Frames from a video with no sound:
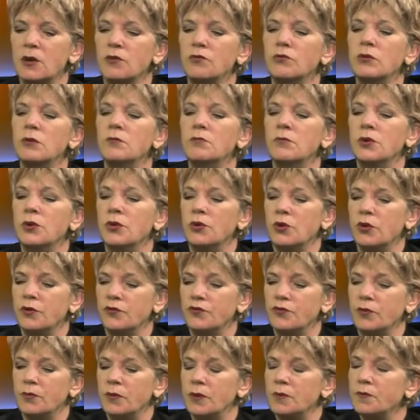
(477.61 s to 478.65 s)
removed
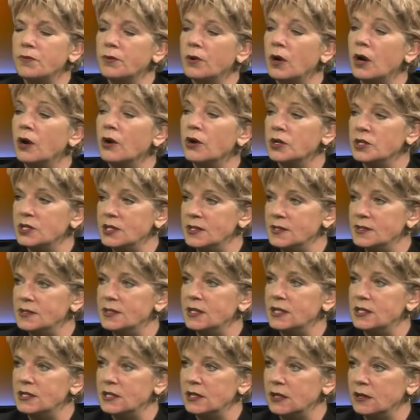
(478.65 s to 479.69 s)
from the priority
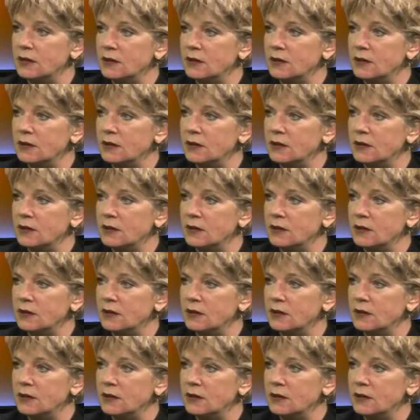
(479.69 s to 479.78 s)
setting.